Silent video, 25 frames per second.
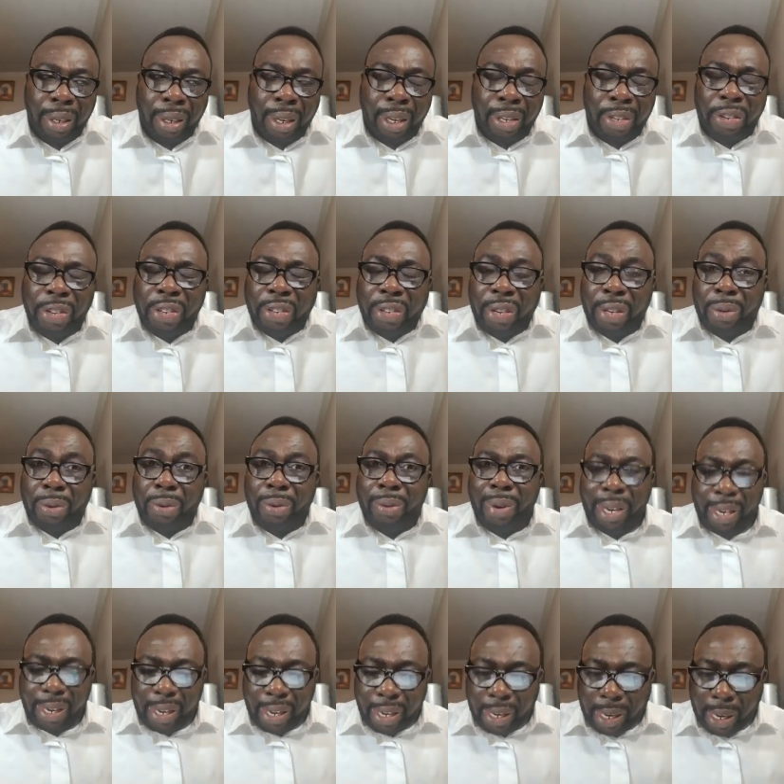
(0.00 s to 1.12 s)
And Jesus will
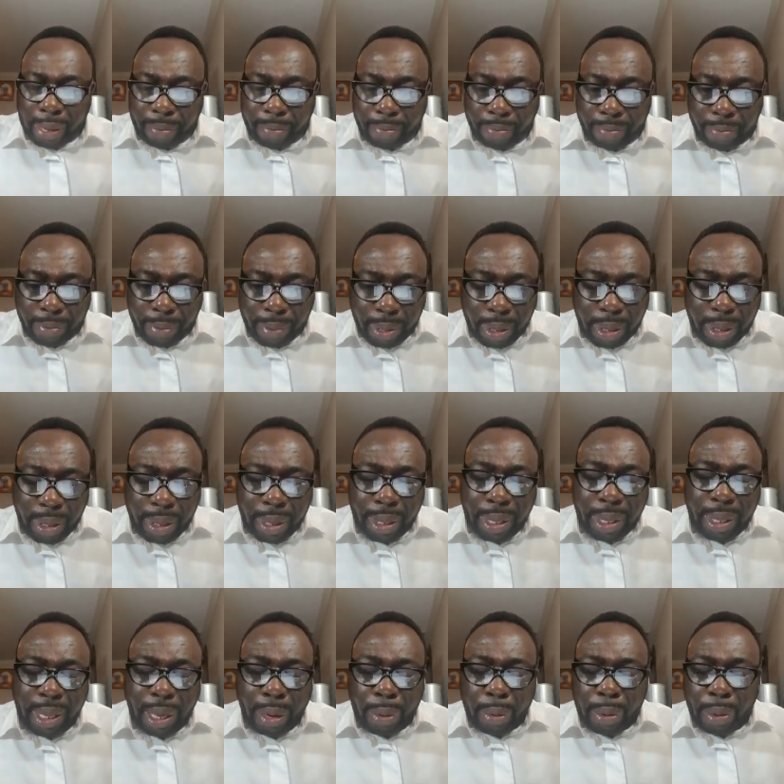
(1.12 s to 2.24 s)
one day come.
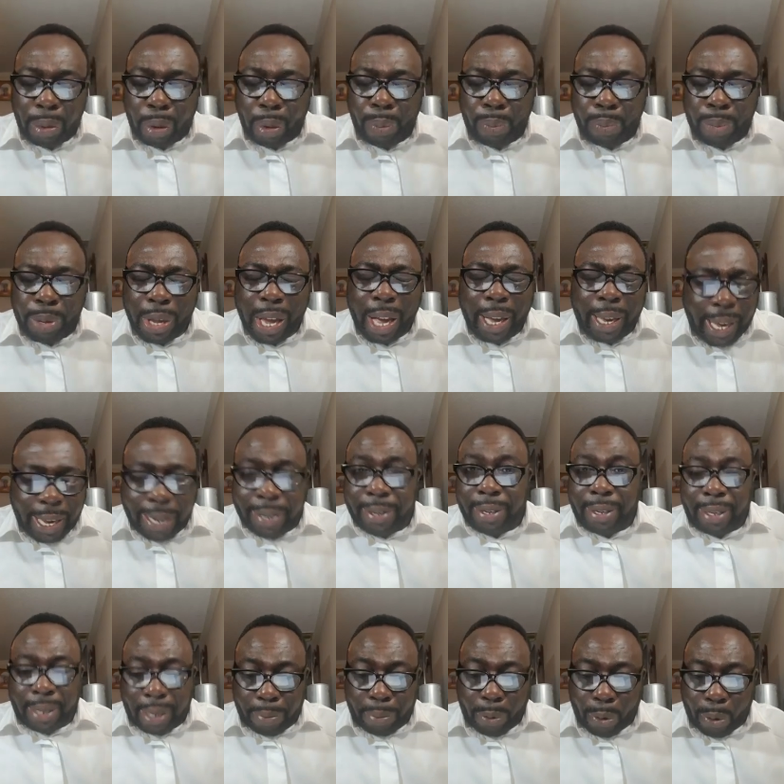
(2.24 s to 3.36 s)
That we will be
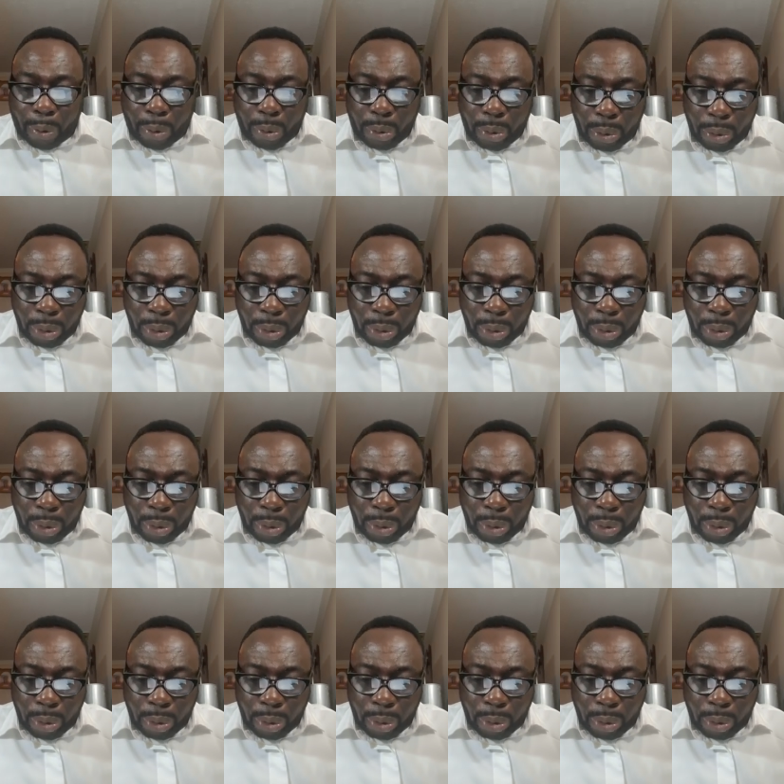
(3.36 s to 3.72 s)
accountable